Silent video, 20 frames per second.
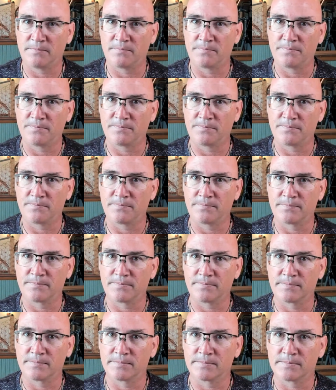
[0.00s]

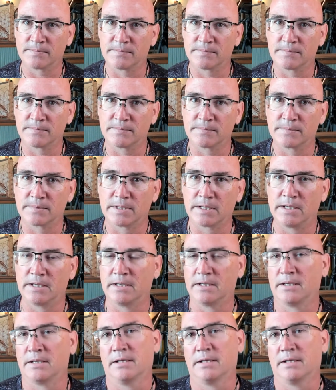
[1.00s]
(silence)